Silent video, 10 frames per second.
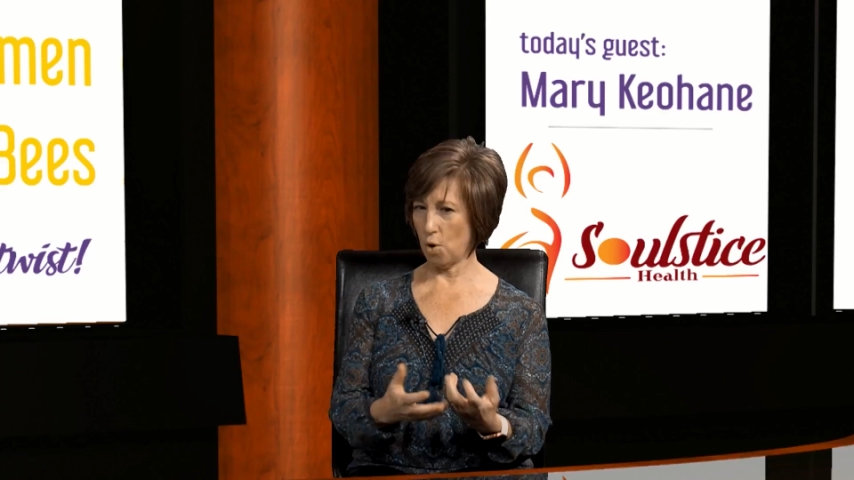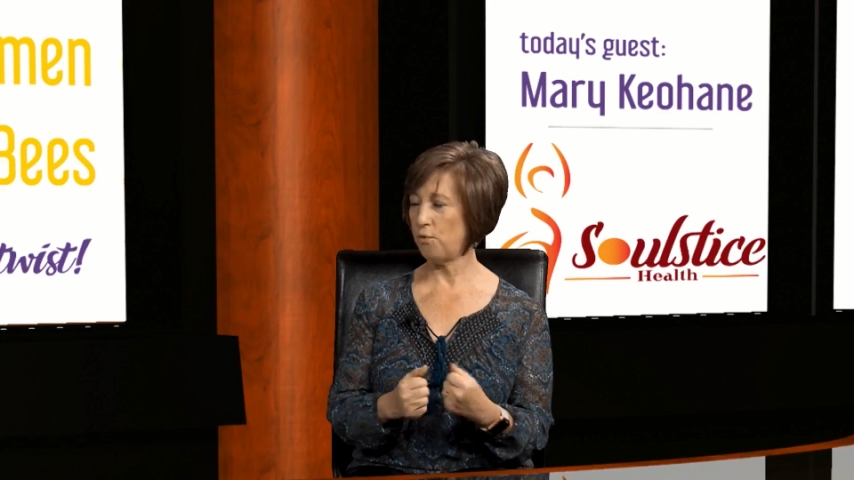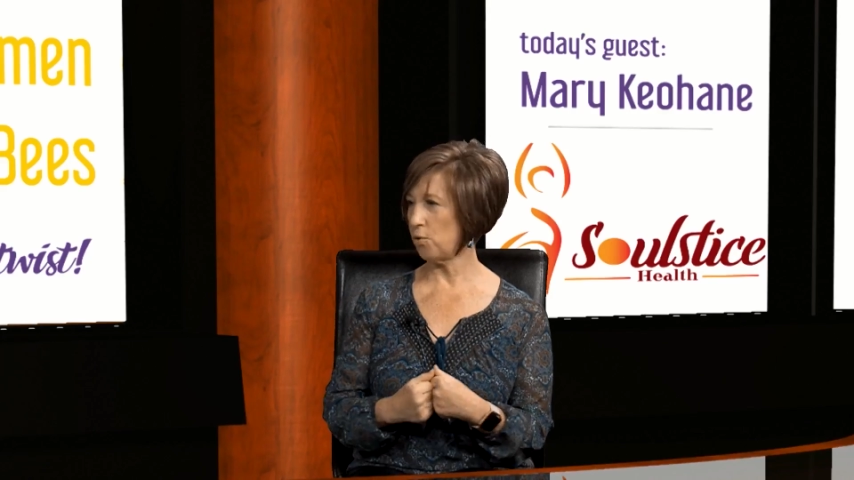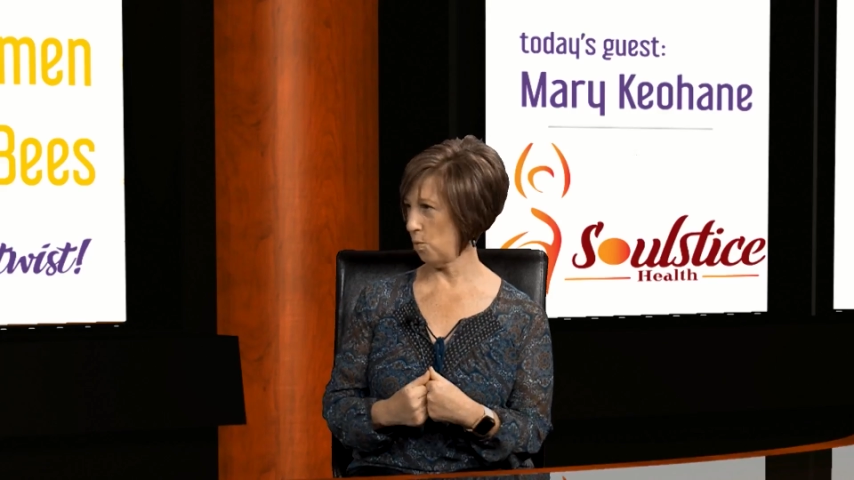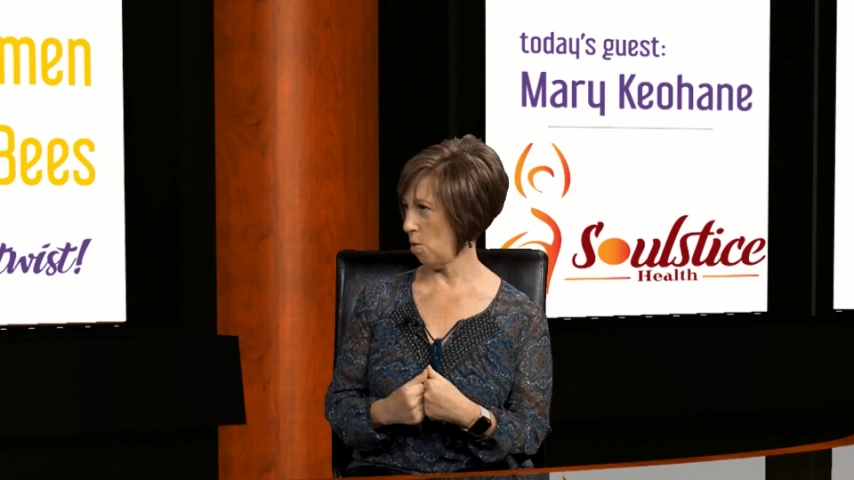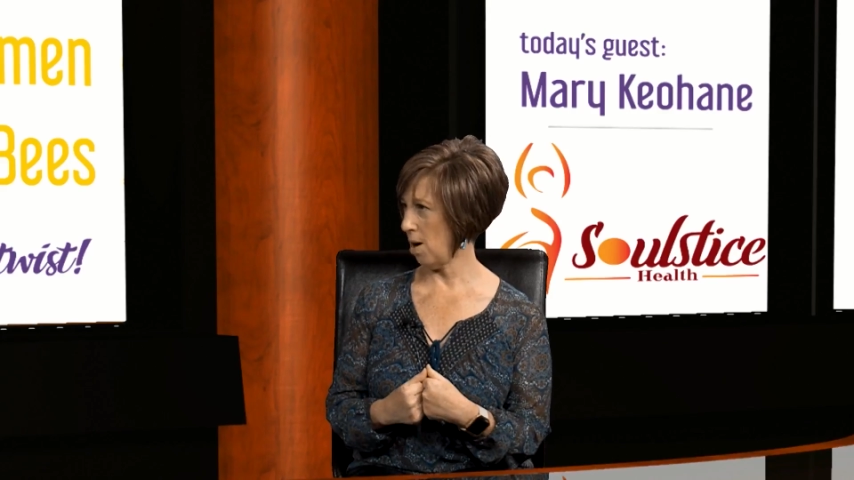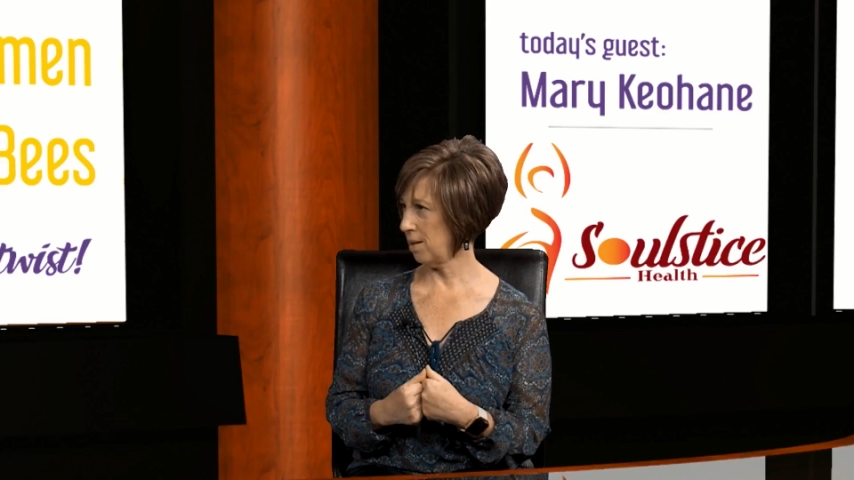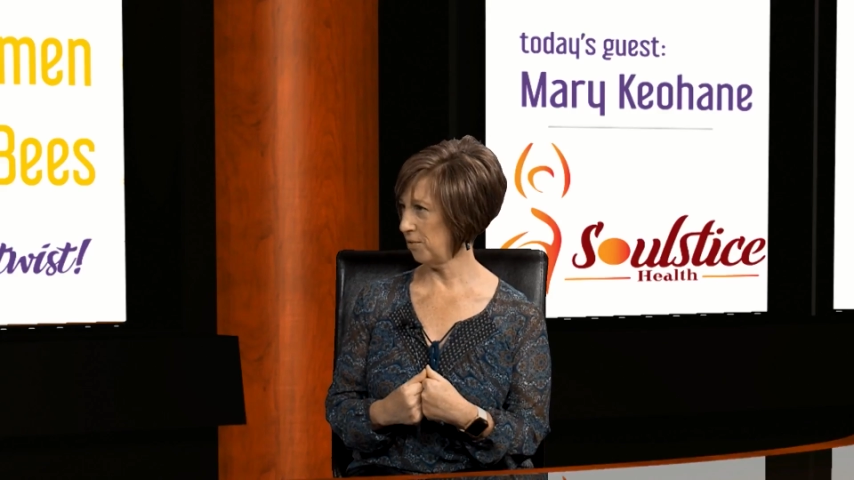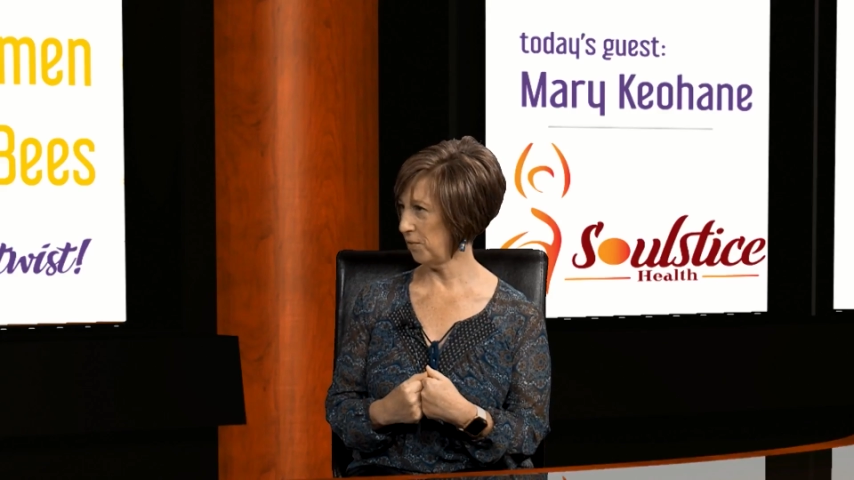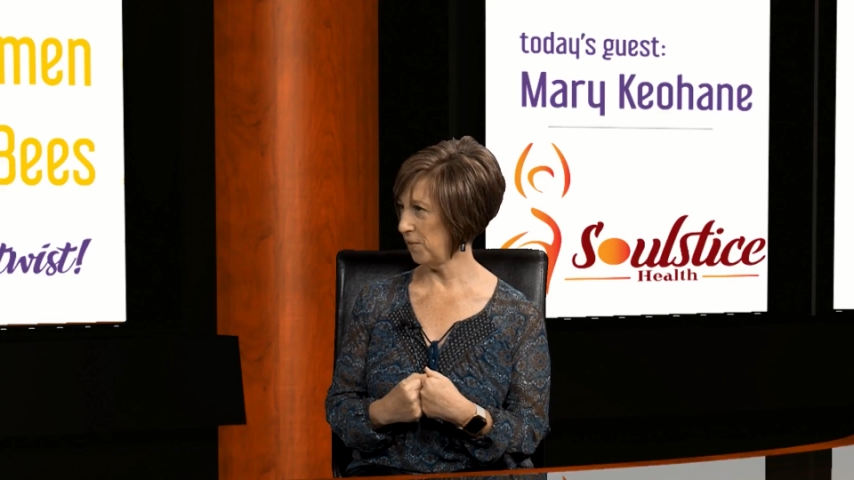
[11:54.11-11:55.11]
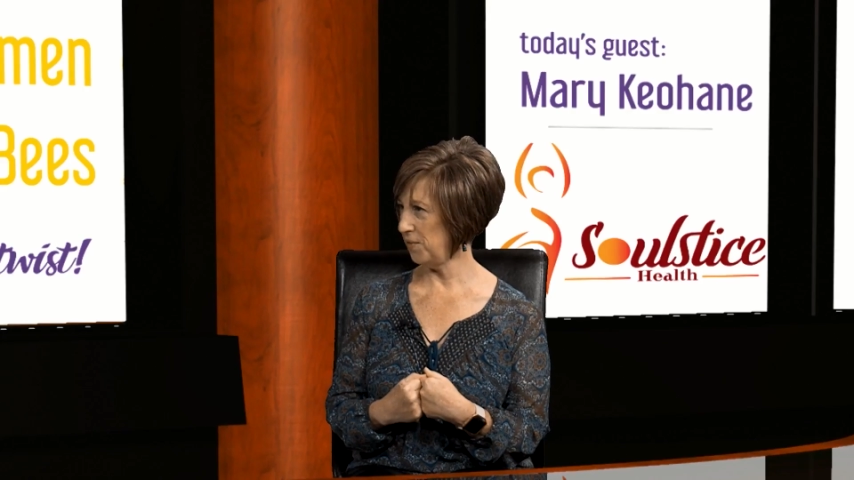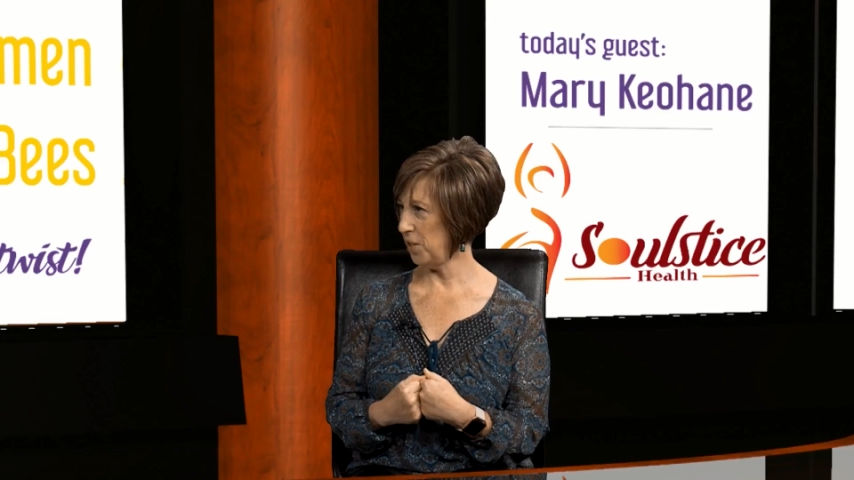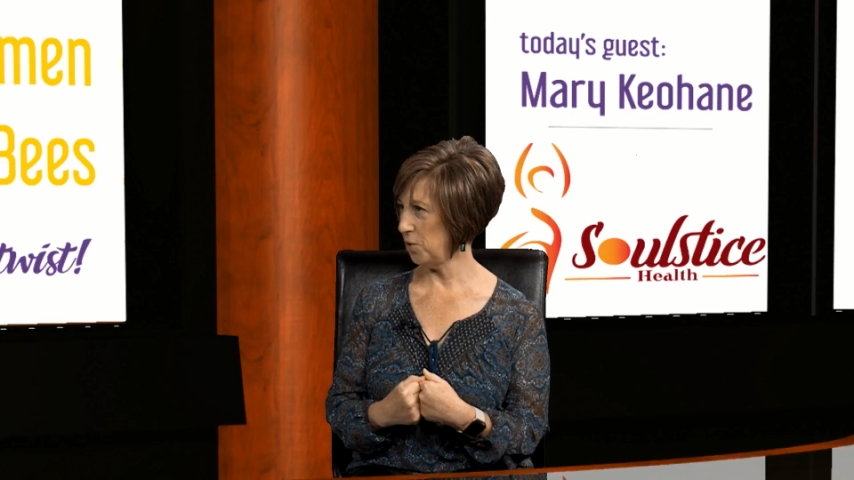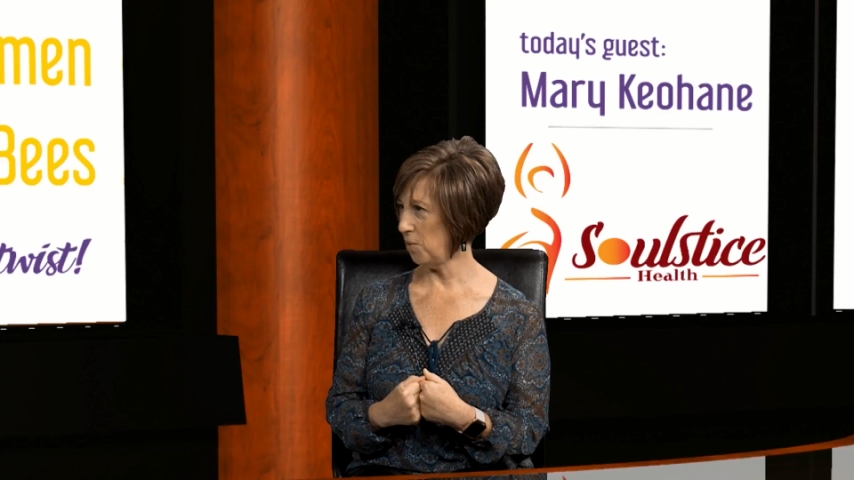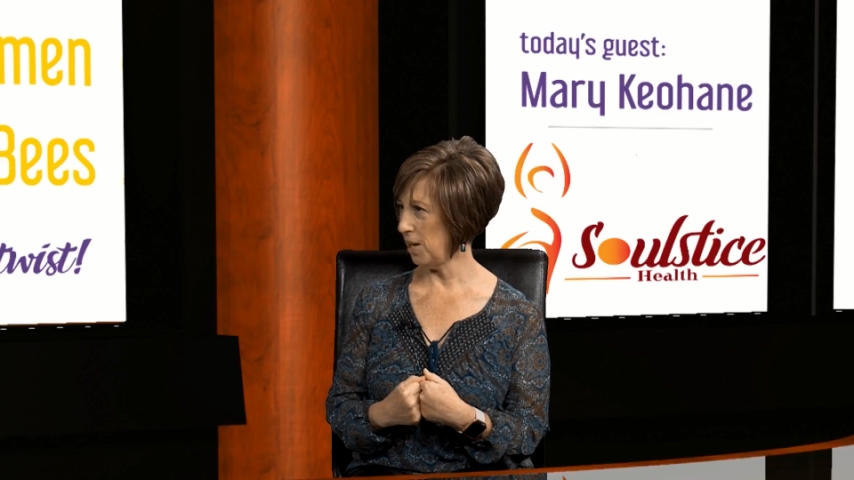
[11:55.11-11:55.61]
Go for a walk for
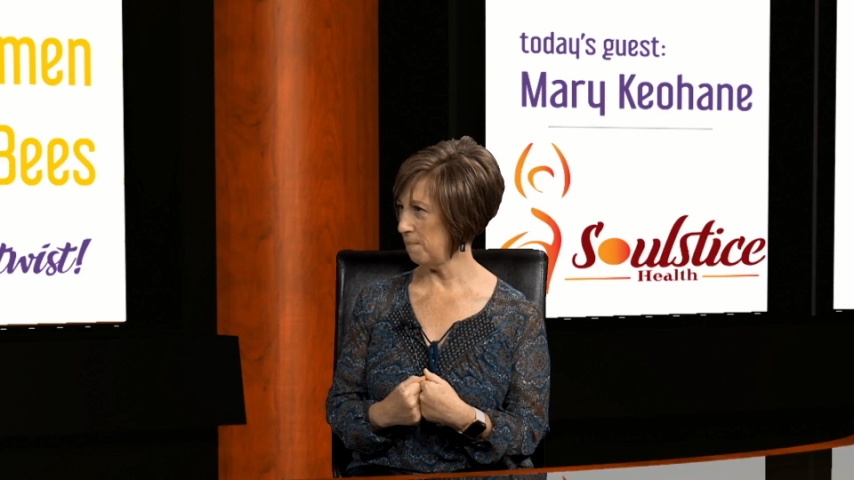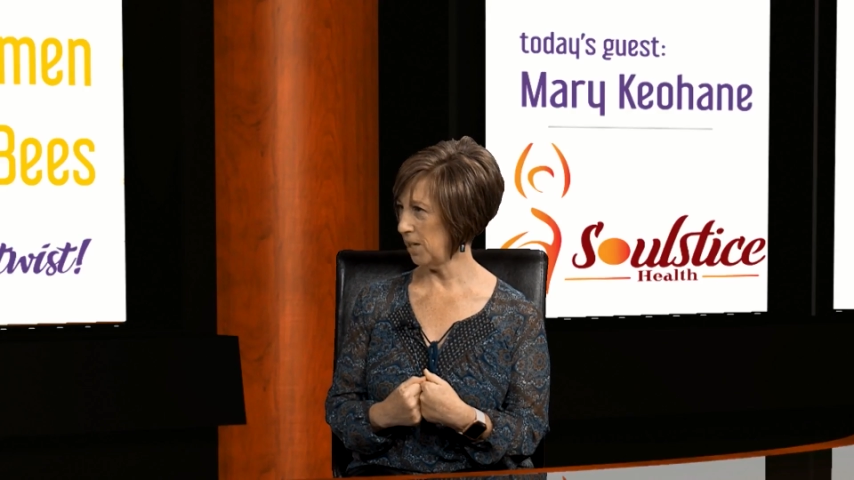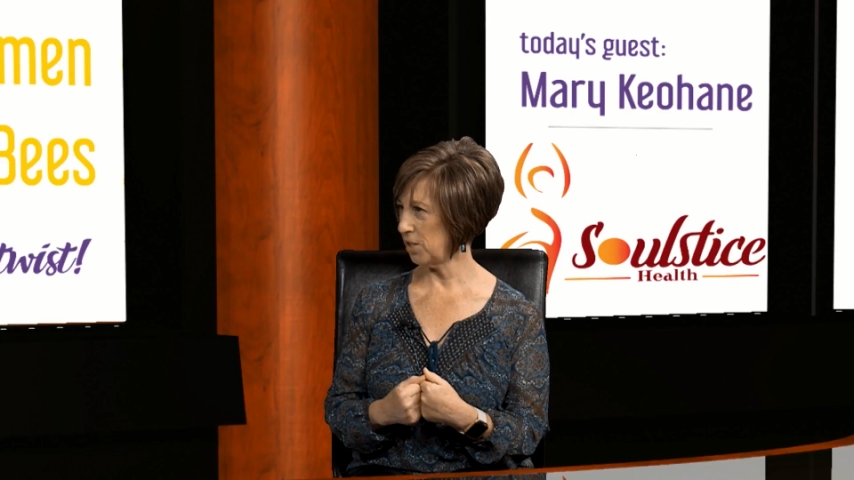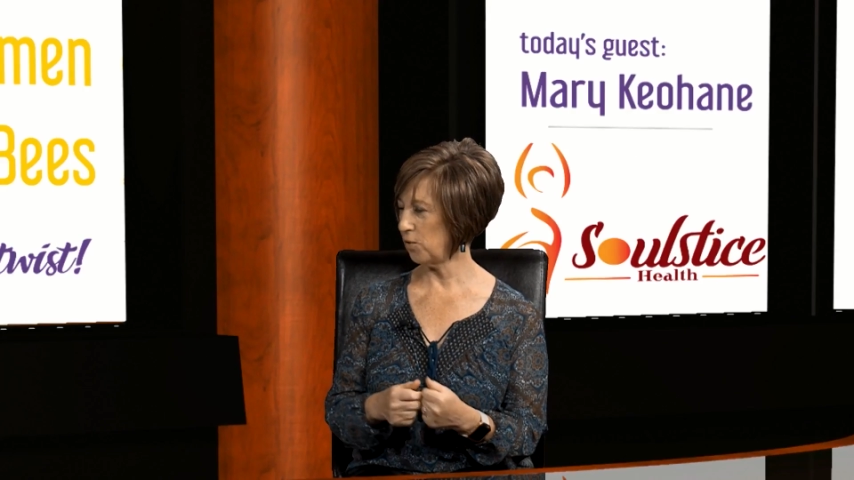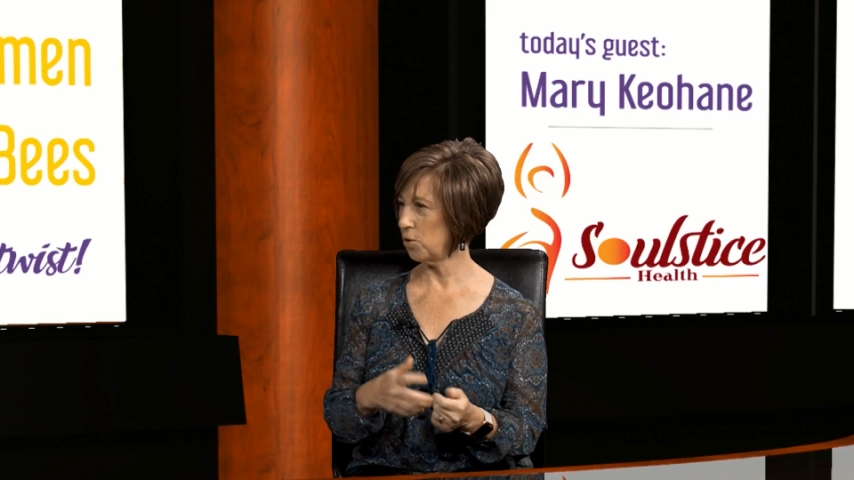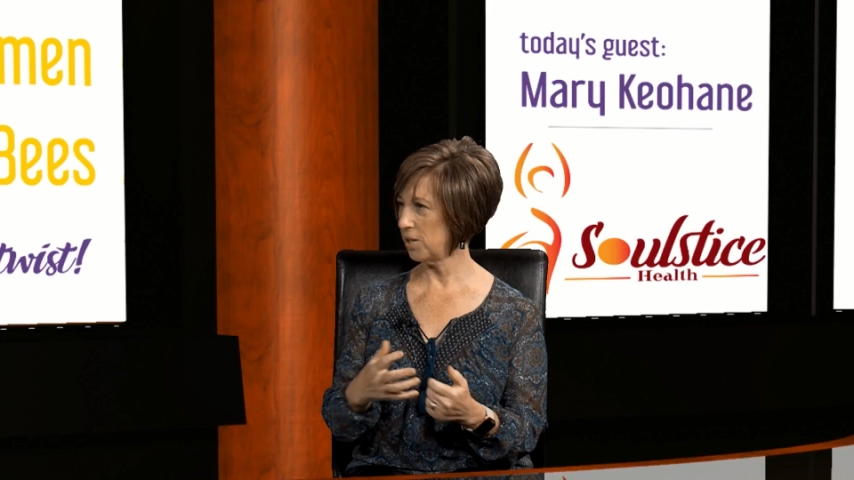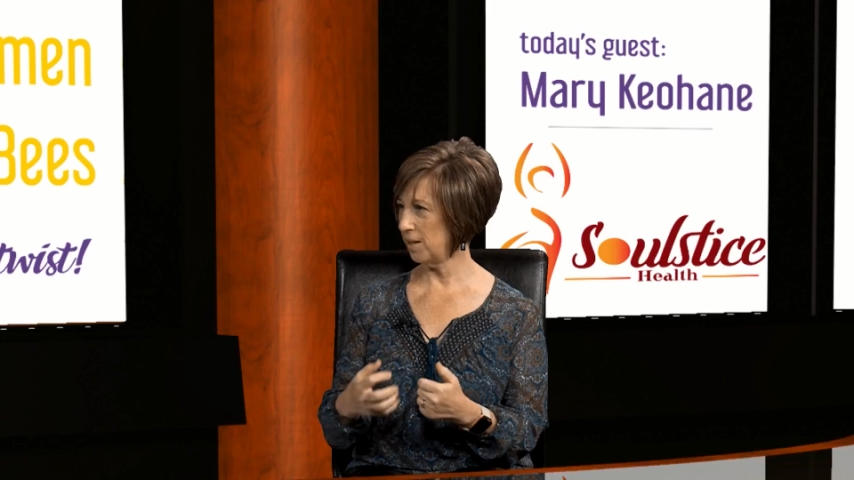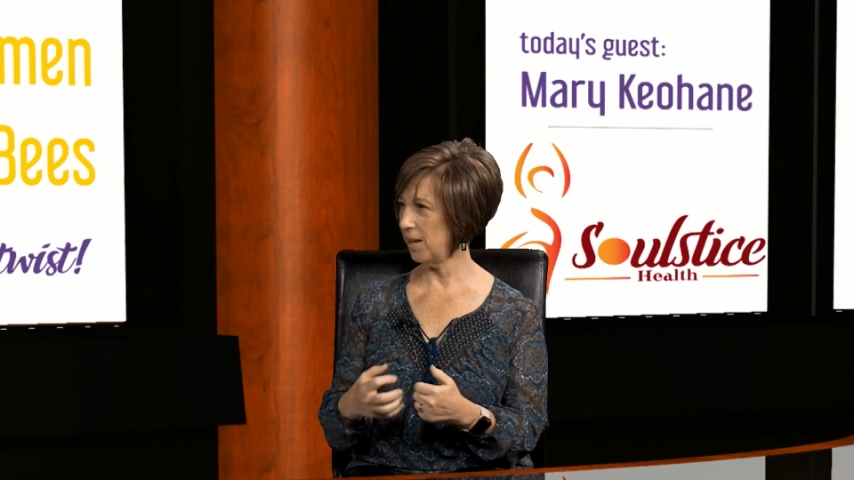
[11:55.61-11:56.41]
15, 20 minutes first,